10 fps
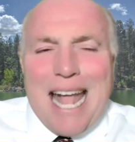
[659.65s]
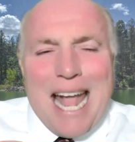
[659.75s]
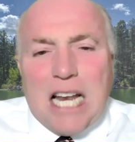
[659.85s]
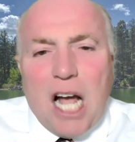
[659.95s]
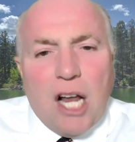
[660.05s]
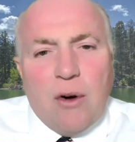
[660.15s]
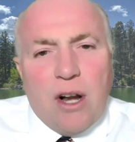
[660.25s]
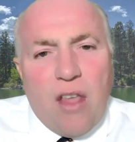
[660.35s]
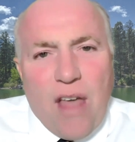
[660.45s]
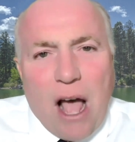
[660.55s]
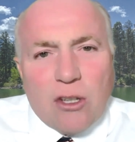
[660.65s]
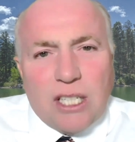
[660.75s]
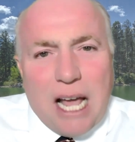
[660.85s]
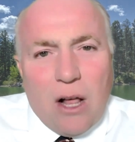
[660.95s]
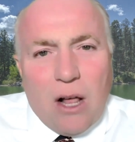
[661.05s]
800 and
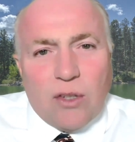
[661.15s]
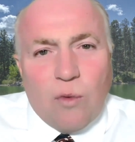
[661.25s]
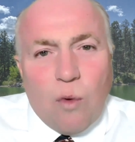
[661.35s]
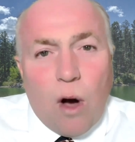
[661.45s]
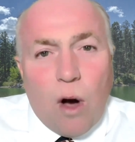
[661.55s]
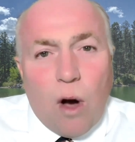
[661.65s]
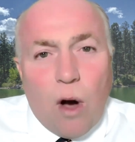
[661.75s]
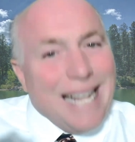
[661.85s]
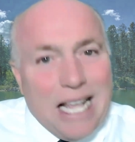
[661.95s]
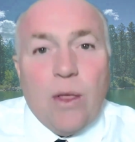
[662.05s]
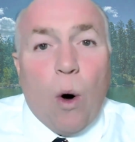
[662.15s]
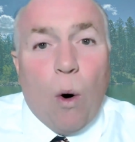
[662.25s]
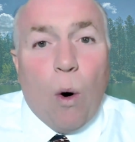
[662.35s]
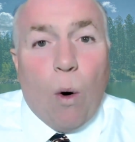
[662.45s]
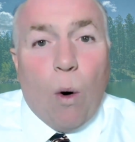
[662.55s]
1,000 gallons of water in the hole